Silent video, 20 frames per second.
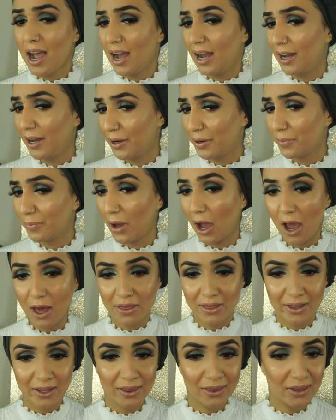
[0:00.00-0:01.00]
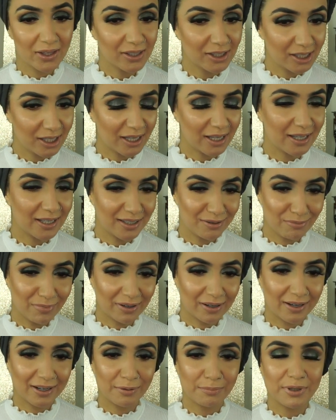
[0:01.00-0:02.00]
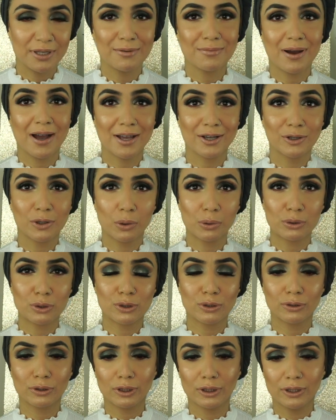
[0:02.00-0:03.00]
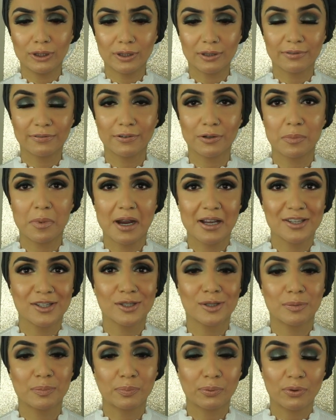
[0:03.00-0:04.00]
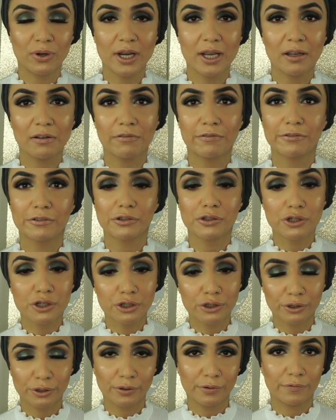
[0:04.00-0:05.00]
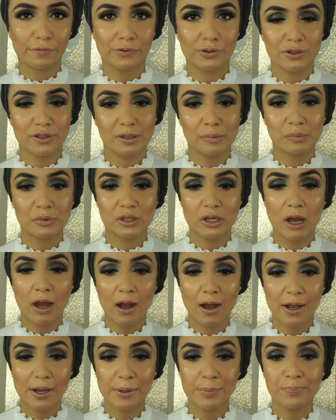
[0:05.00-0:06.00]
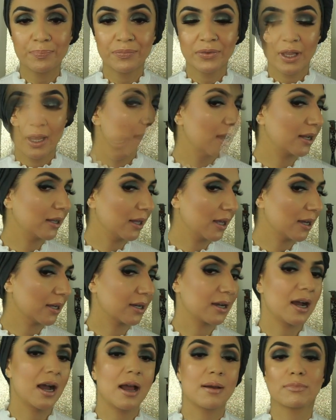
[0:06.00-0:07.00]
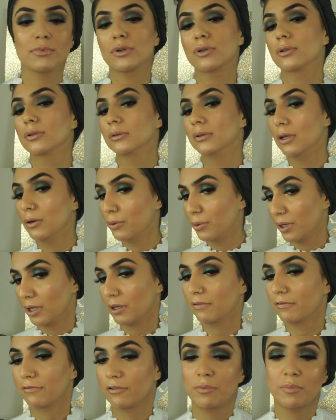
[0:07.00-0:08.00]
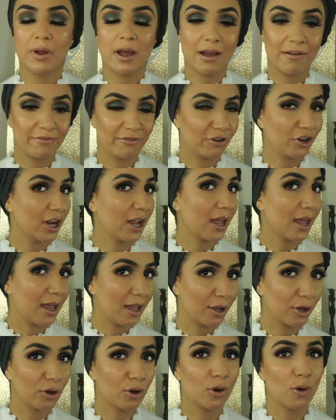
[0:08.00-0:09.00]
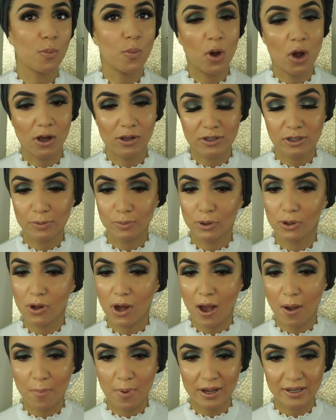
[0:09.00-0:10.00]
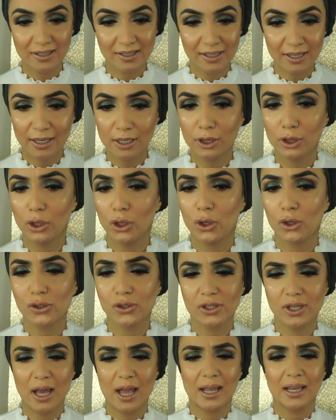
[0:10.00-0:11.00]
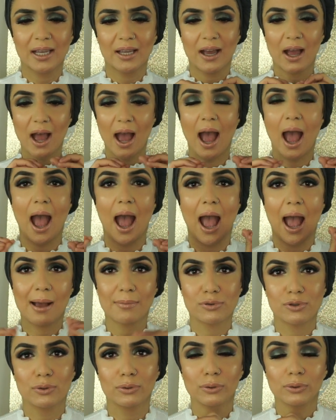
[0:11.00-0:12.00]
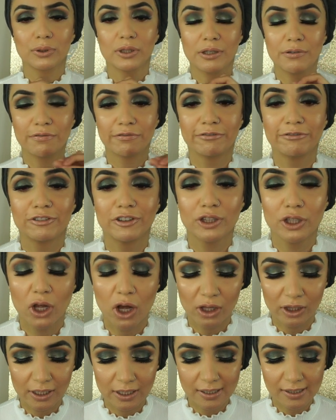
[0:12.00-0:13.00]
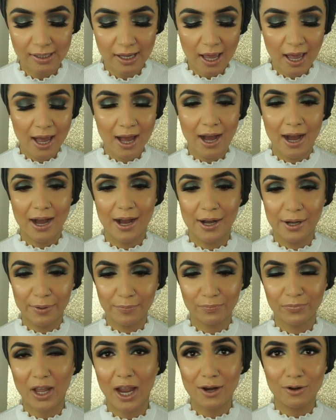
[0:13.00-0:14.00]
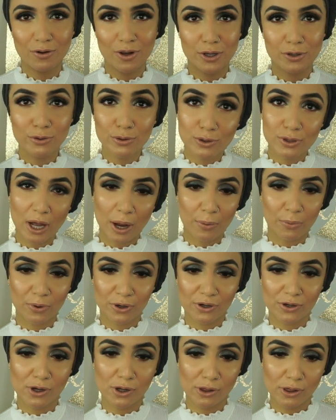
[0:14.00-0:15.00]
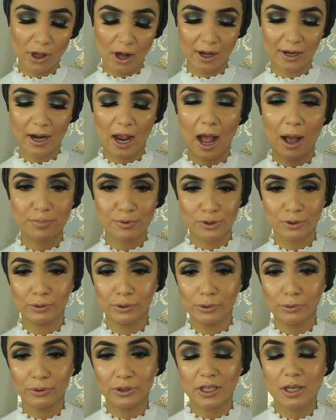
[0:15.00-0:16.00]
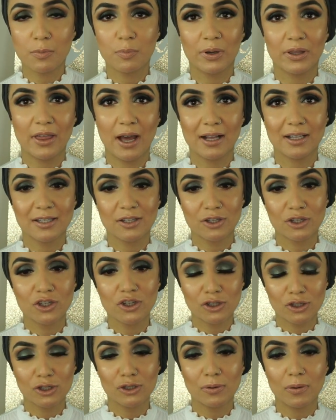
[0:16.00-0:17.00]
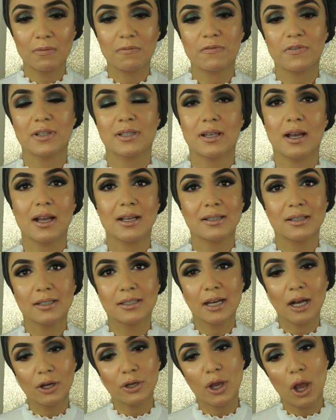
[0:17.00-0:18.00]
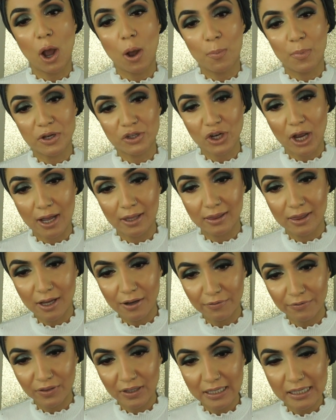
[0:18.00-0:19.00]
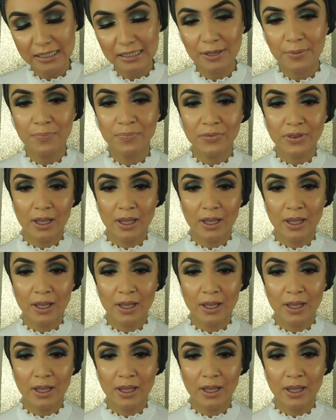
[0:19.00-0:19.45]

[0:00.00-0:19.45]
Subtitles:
I think this is gonna be my go-to look for my spring for sure for some time. Yeah, like I'm glowing from every angle possible, and my skin looks like absolutely flawless. I know I use that word a lot, absolutely, but that's just to emphasize, to tell you how much I love this.